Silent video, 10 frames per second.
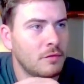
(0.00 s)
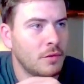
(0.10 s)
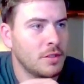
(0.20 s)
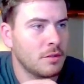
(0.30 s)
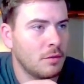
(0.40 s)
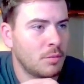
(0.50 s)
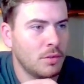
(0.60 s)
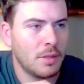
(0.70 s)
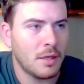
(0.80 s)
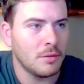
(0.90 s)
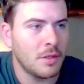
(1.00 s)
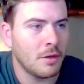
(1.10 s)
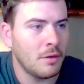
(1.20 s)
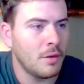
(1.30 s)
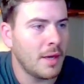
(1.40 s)
For example, I would
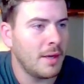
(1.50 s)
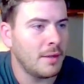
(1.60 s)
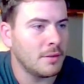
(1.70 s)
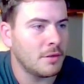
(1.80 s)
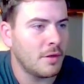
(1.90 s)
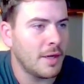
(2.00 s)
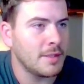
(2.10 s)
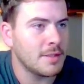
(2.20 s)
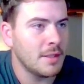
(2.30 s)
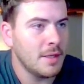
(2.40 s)
go and create